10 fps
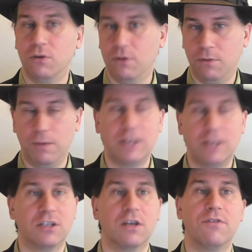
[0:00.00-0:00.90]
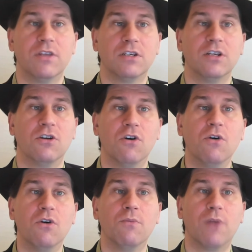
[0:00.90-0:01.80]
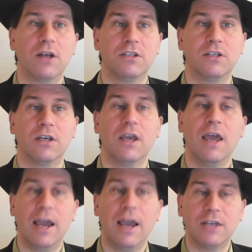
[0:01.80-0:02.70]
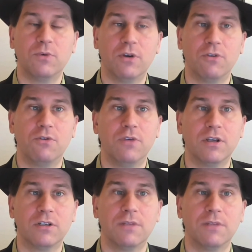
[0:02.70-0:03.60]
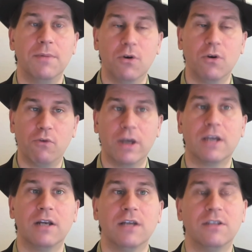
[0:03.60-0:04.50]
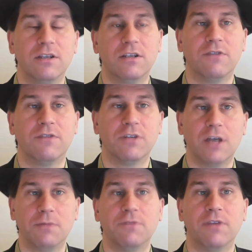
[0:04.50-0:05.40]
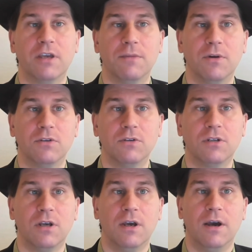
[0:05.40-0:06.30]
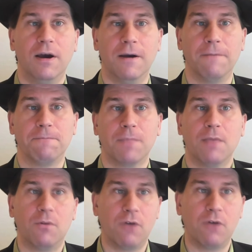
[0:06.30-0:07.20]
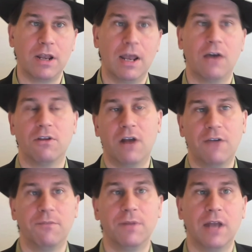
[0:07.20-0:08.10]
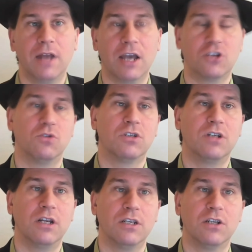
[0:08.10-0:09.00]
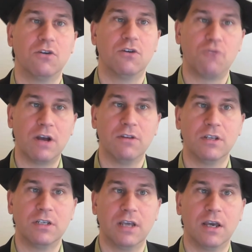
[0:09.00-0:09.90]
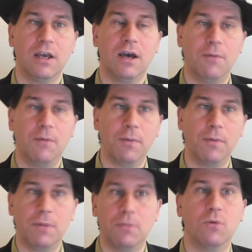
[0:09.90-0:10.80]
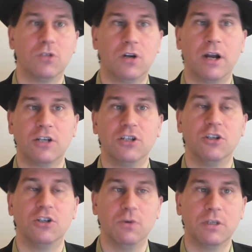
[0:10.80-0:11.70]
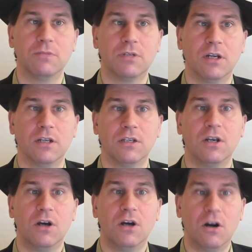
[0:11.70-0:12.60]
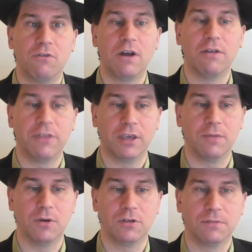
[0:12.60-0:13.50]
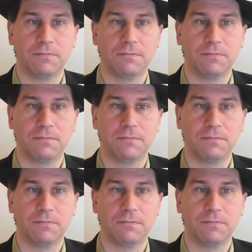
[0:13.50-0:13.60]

might discover this in your own processing. As we go through this, maybe you'll recognize these different types of thinking modes. But right now, there haven't been actual studies around this yet. I'm hoping people will start actually doing some studies around thinking modes.